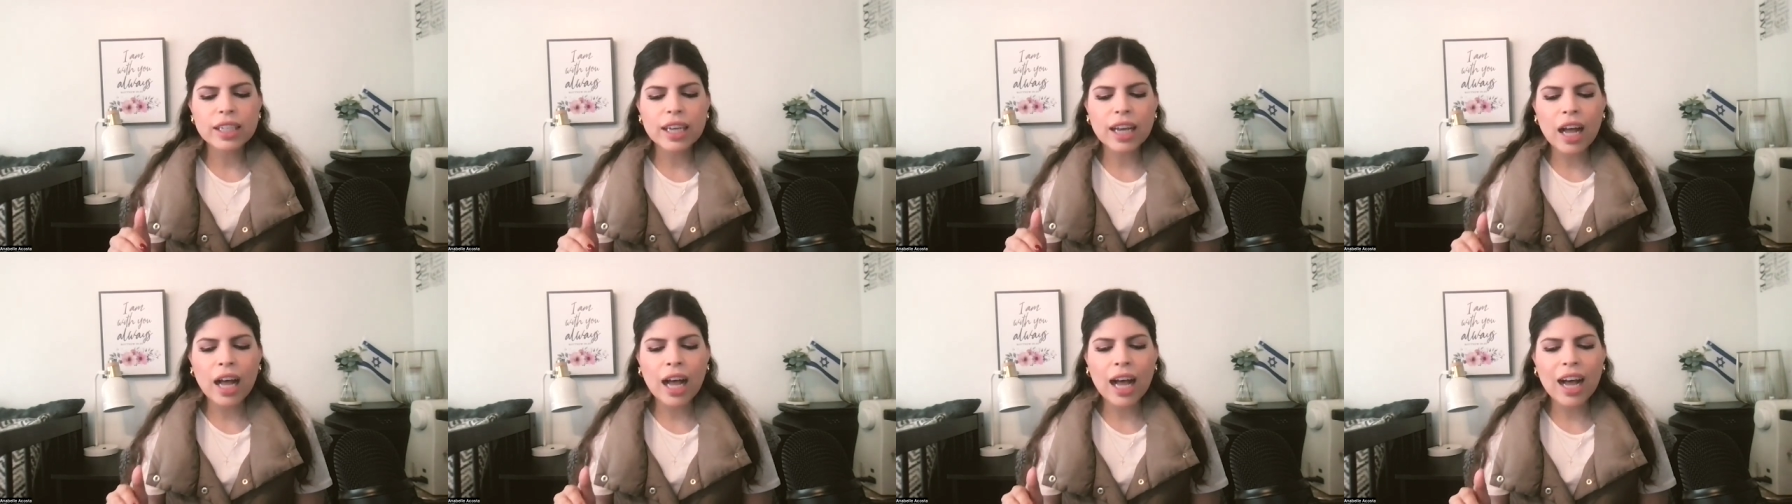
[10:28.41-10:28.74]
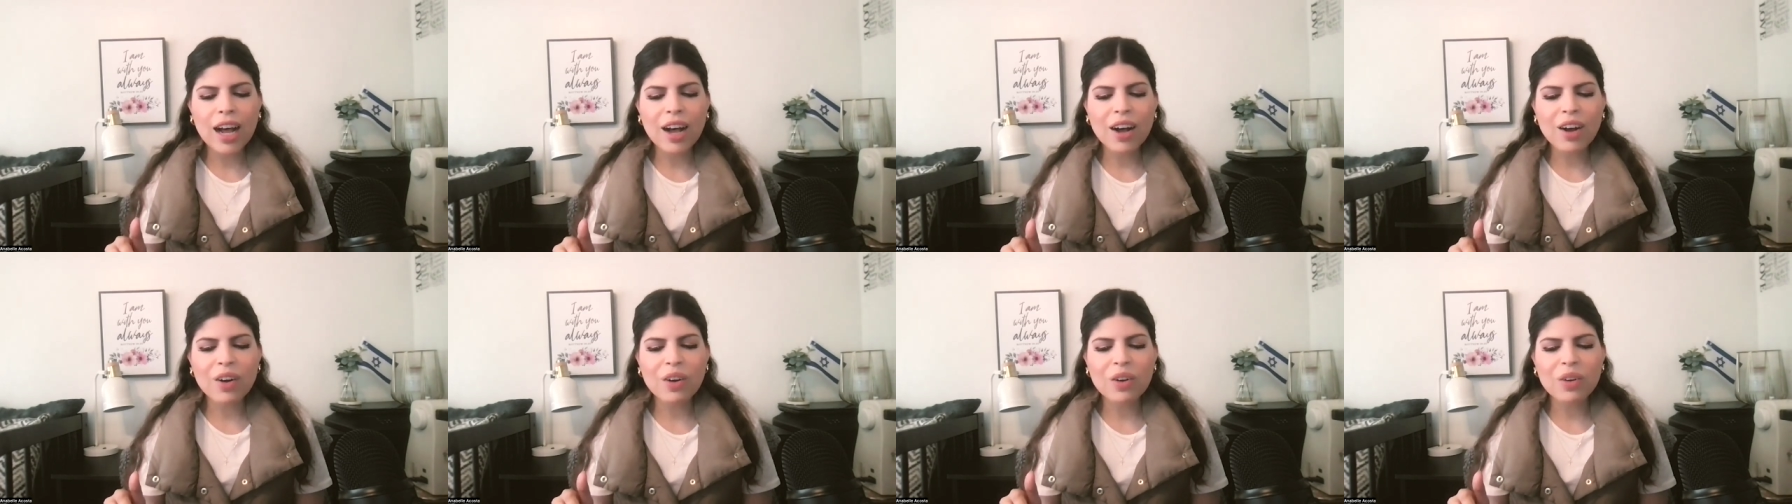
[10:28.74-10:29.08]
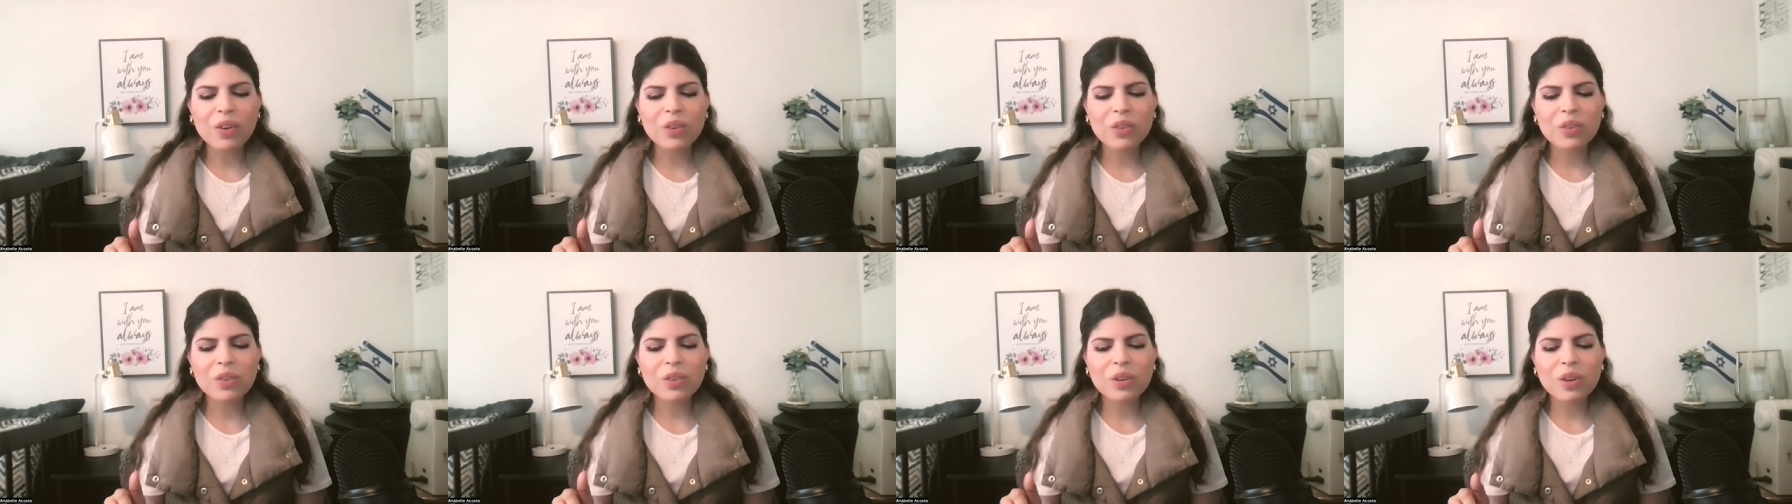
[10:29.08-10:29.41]

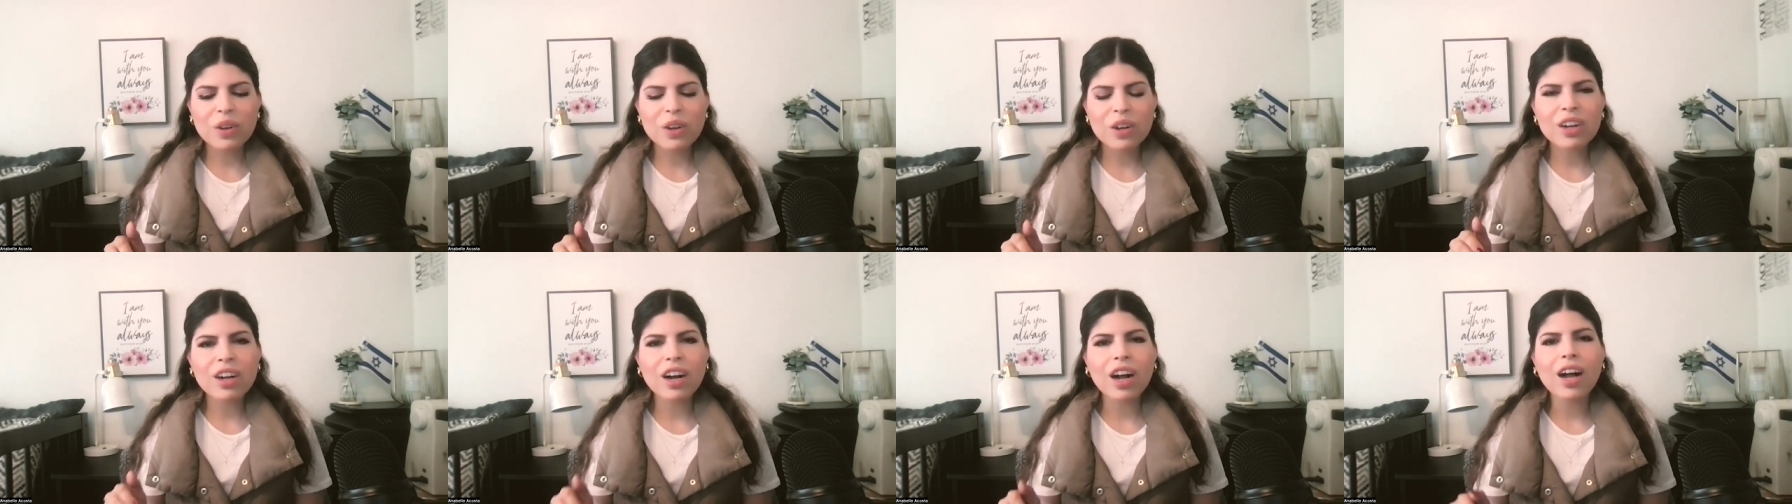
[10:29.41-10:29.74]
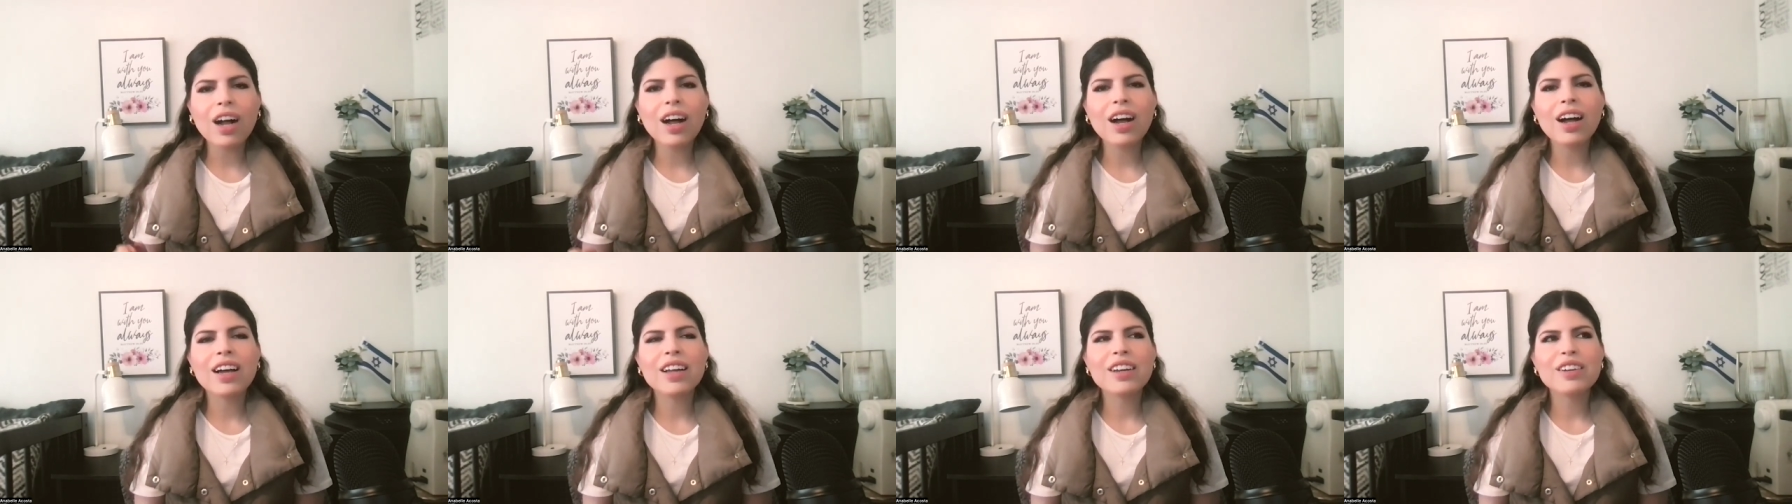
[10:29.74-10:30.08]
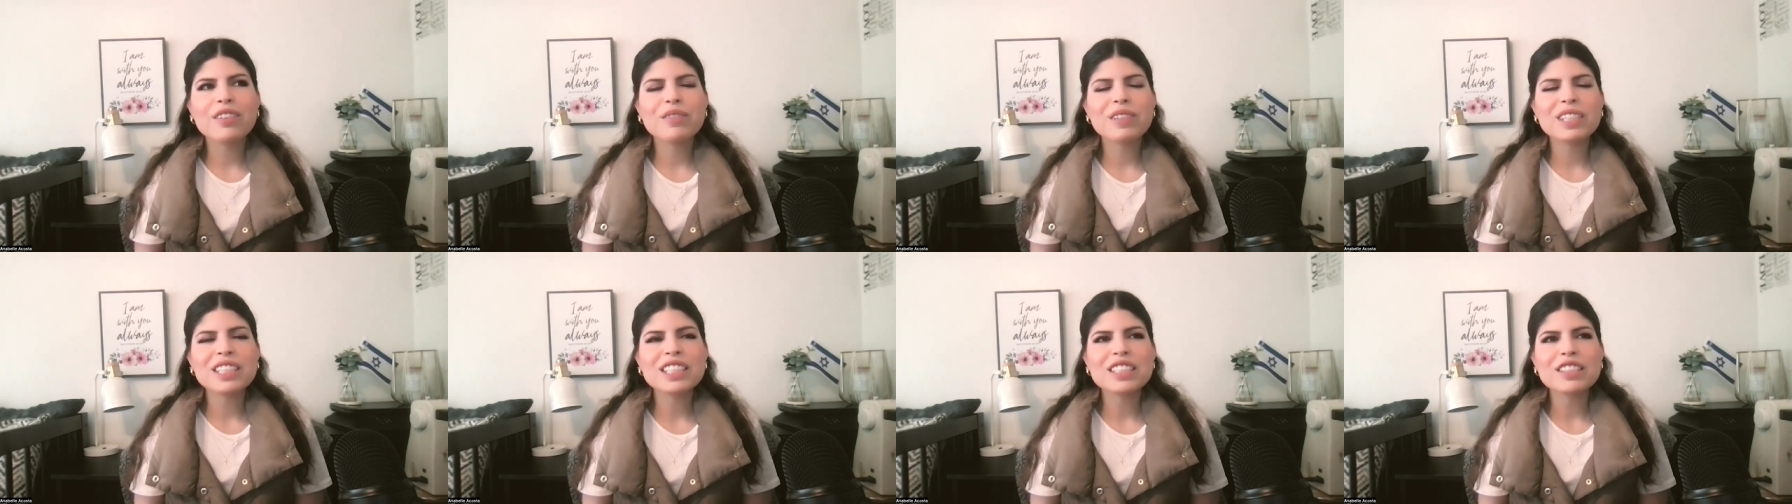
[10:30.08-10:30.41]
how
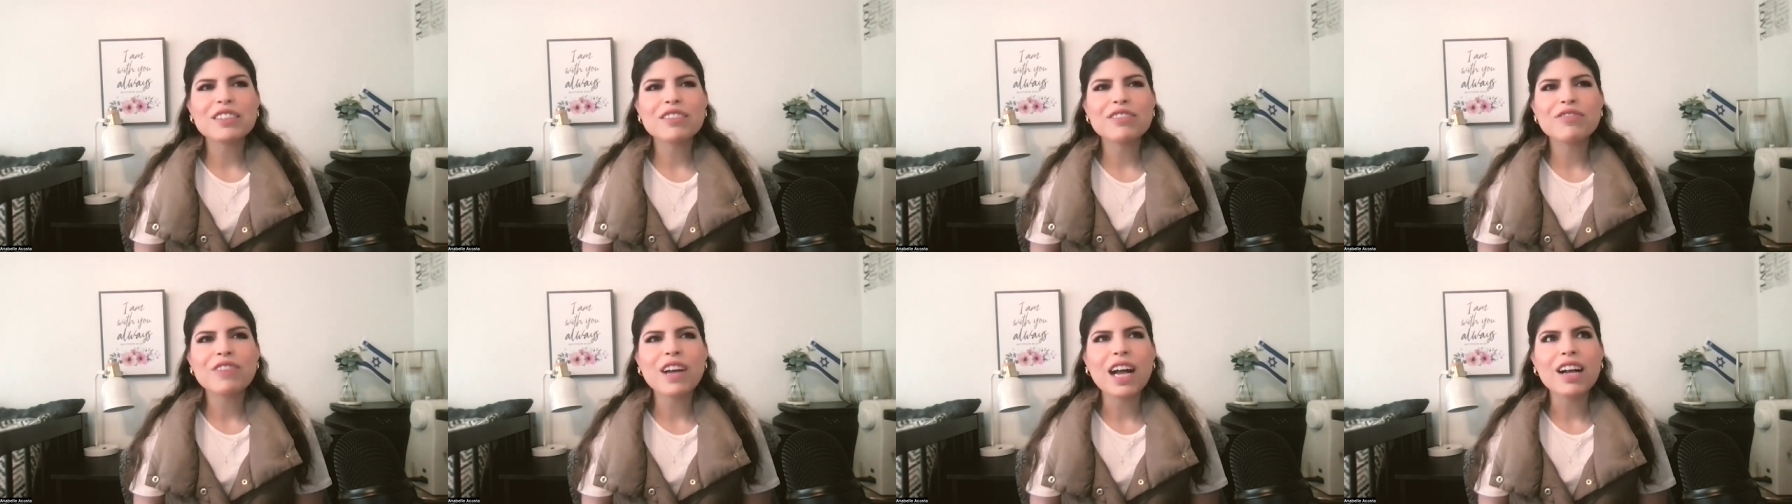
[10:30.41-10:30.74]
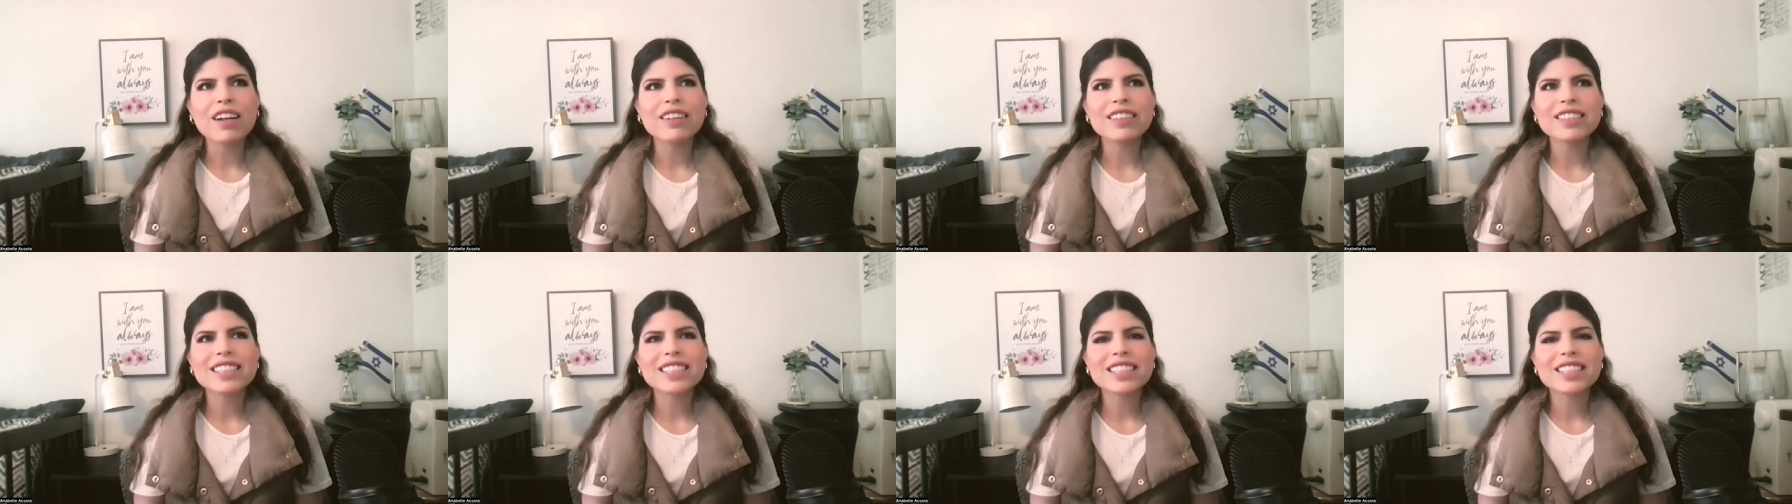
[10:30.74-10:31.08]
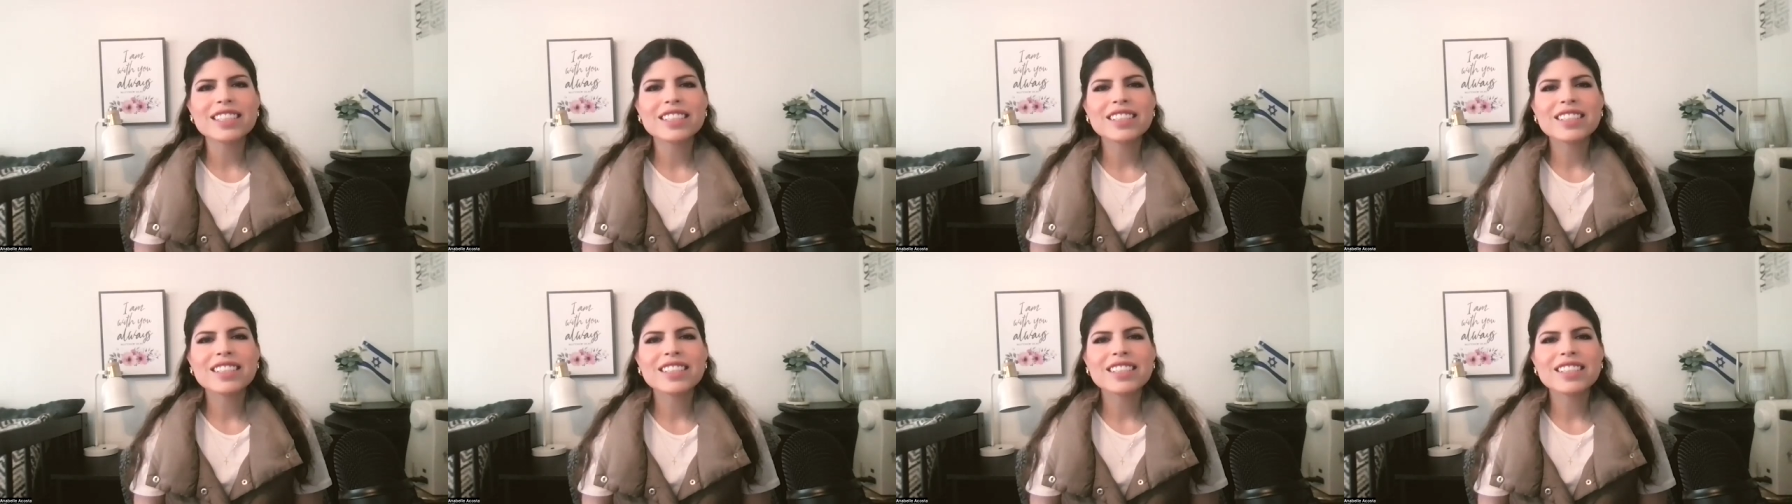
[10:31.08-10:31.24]
God must have felt,